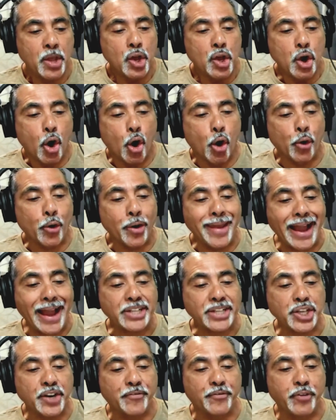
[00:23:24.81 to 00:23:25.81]
or an
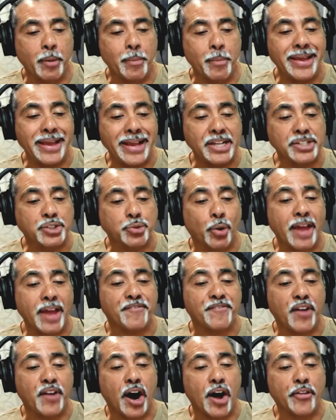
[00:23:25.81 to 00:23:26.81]
action from an Israelite
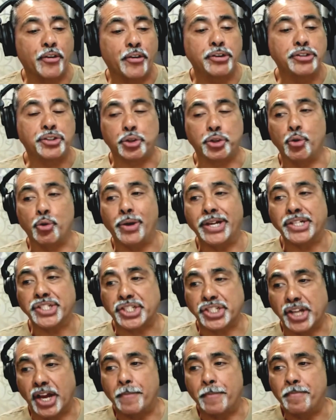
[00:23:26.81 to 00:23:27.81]
father to his
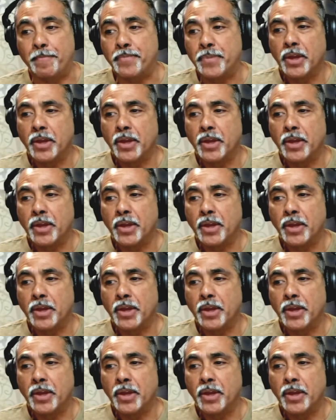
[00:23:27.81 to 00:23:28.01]
son.